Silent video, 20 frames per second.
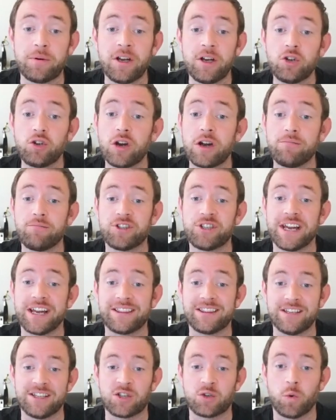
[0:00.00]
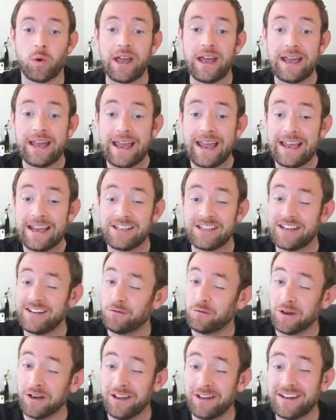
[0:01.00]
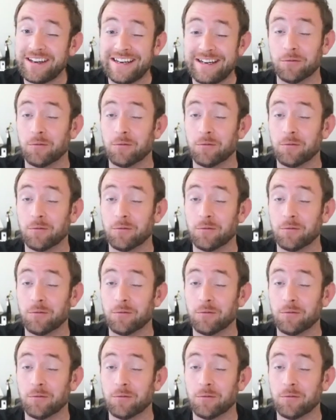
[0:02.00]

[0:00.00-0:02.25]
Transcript: try and protect this square, and if we're lucky,